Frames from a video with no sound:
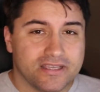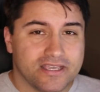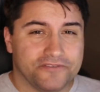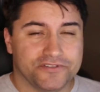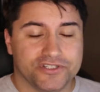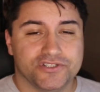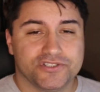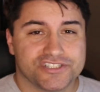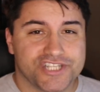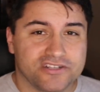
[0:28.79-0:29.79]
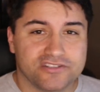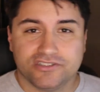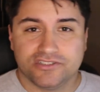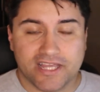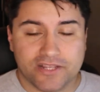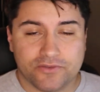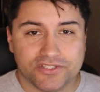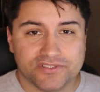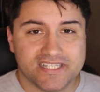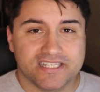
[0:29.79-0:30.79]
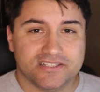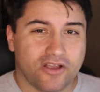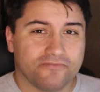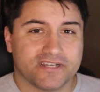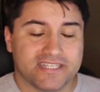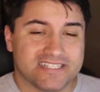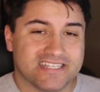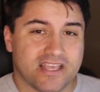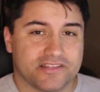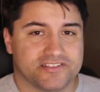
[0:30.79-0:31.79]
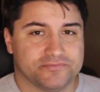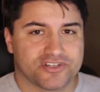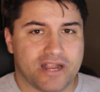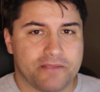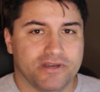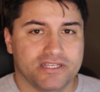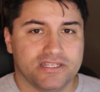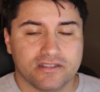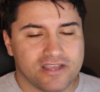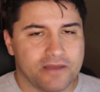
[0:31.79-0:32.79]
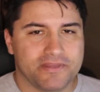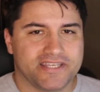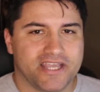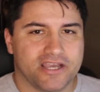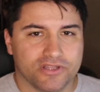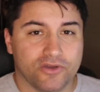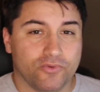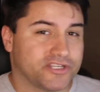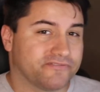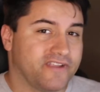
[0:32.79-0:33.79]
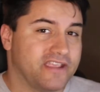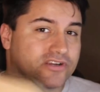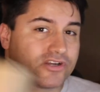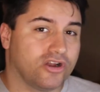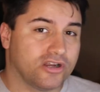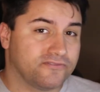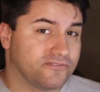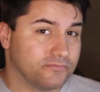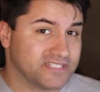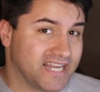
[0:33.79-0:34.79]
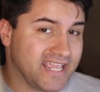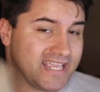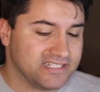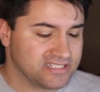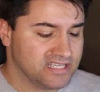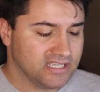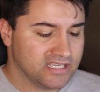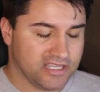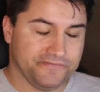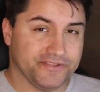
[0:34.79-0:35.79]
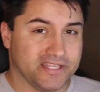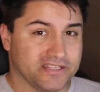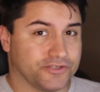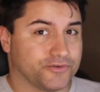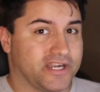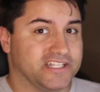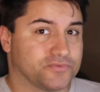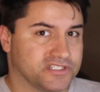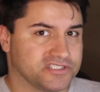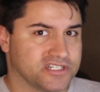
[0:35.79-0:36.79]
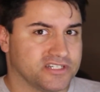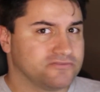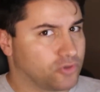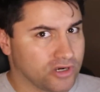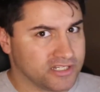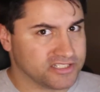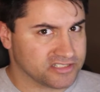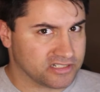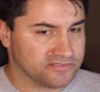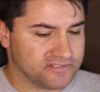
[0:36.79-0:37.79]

If you're new to the channel and you like what you see, don't forget to hit that subscribe button. Comment down below what your favorite card from today is, if you think the grades were deserved or undeserved.